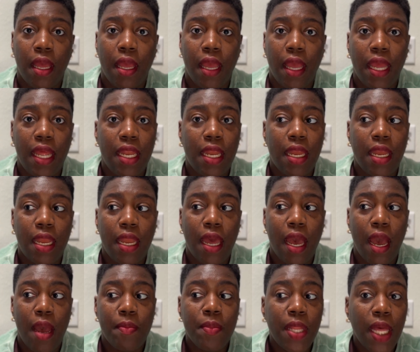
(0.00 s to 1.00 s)
And
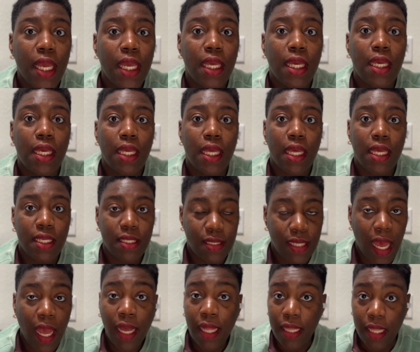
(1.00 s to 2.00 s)
I'm like,
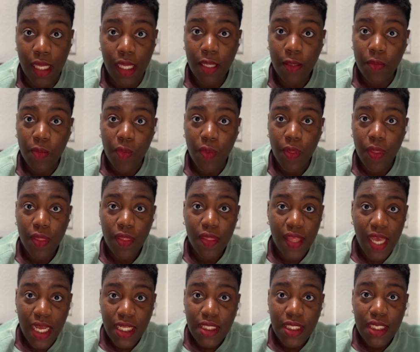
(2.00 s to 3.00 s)
exactly.
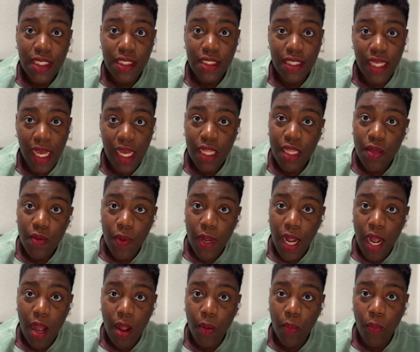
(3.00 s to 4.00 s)
That's exactly where
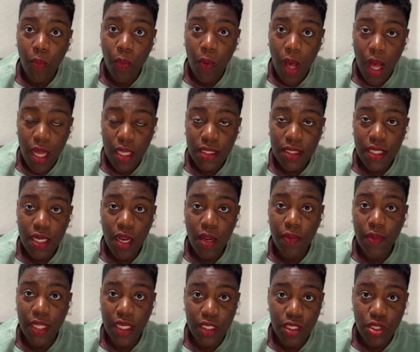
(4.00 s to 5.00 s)
our walks and our
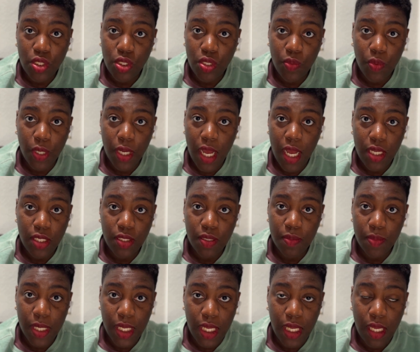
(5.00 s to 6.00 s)
relationship with God should
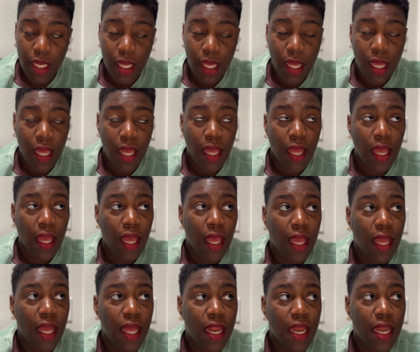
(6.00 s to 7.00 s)
be.
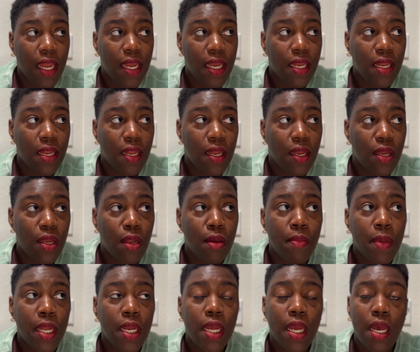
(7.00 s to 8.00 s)
And no
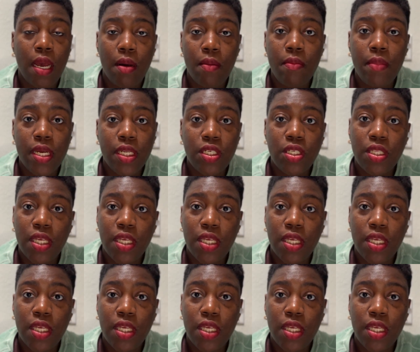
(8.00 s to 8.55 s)
matter how much